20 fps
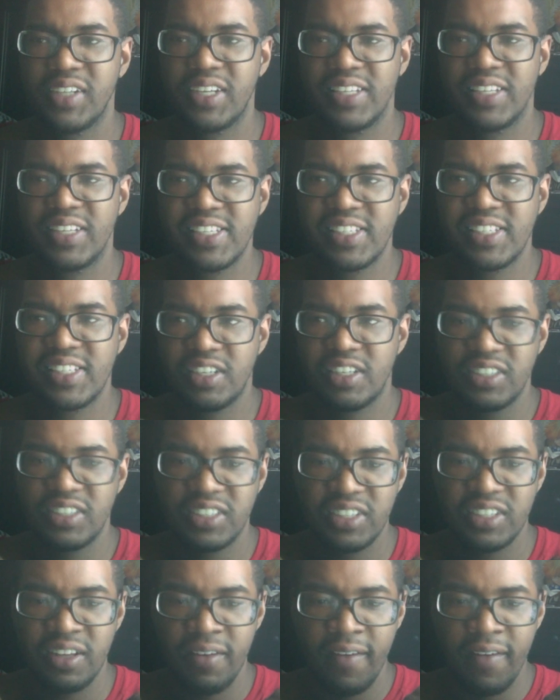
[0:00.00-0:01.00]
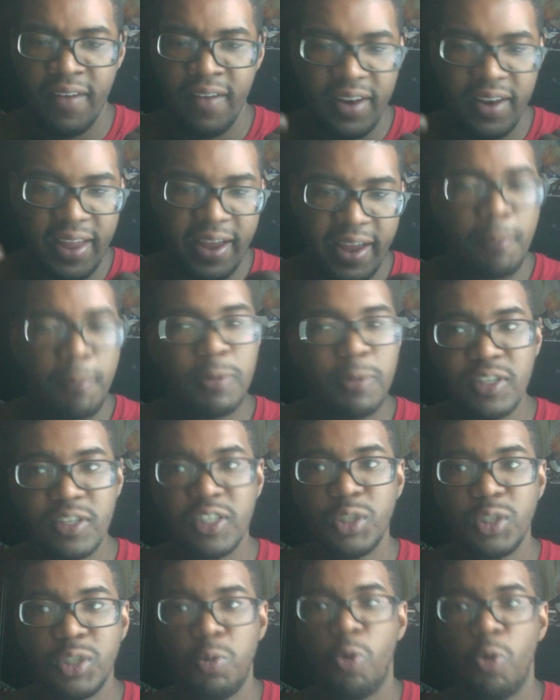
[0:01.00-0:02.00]
Because this series, like up until
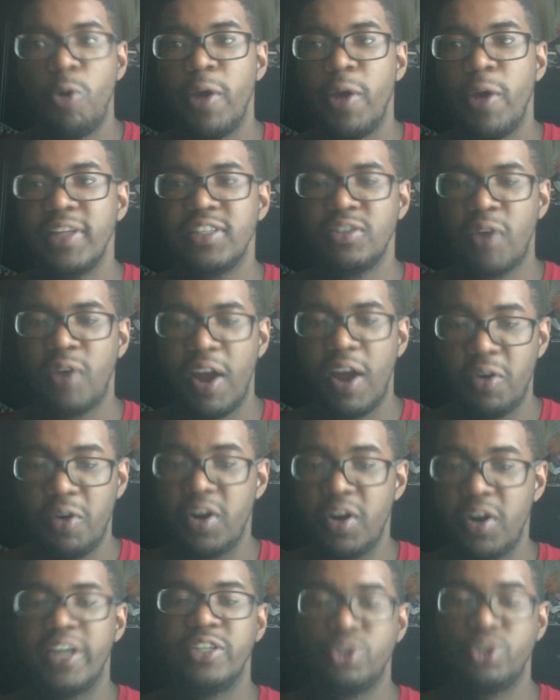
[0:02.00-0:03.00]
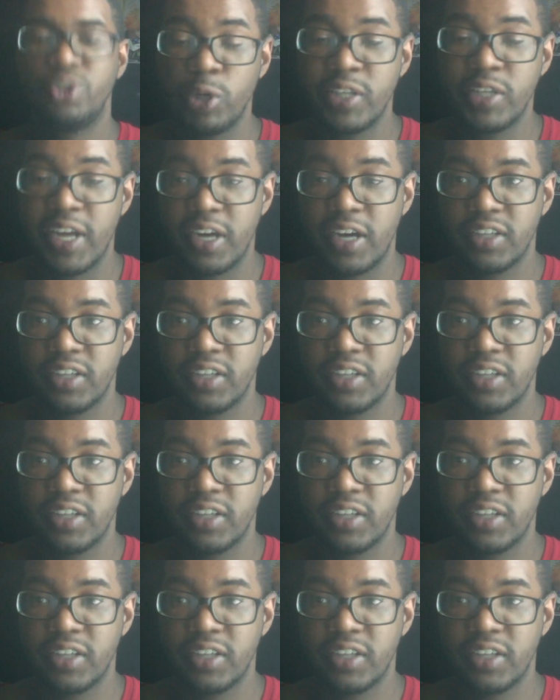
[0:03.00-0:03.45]
this point, you know, I really enjoyed Titan.